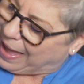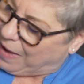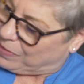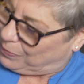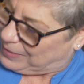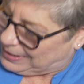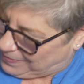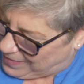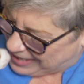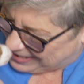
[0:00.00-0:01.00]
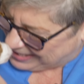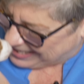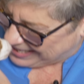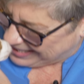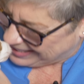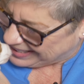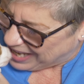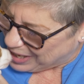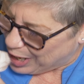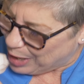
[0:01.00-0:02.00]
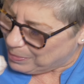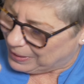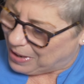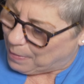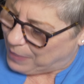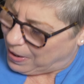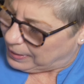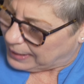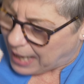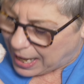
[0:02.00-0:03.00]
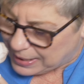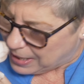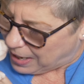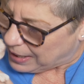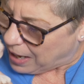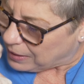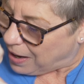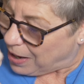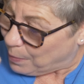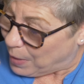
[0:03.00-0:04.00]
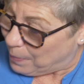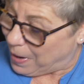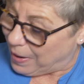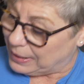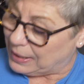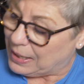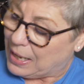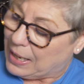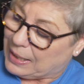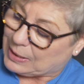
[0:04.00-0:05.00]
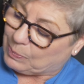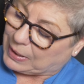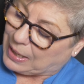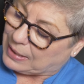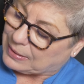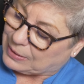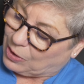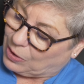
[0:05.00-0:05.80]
And the reason why she is an apricot party and not a caramel party is because,